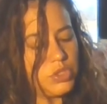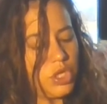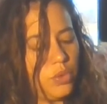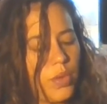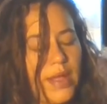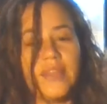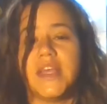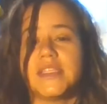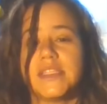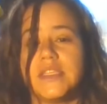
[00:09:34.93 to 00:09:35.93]
So while
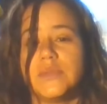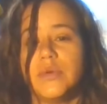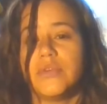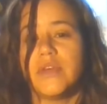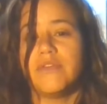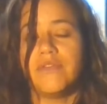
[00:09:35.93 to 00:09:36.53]
this is moving